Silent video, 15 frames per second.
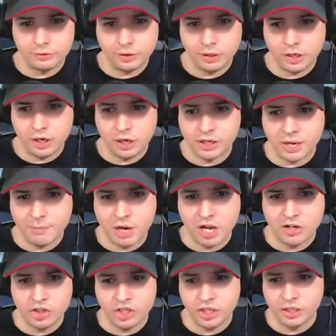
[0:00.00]
Oh, come
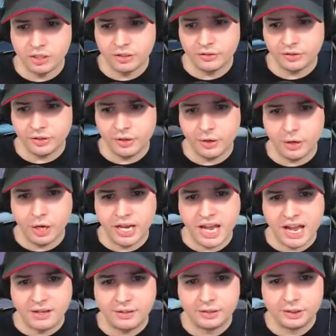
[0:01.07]
on, shield.
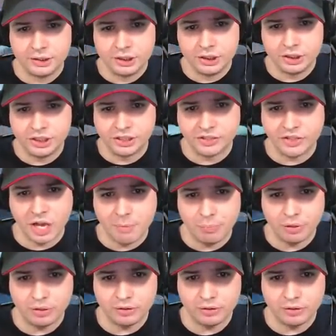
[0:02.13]
Yeah! Shield is up.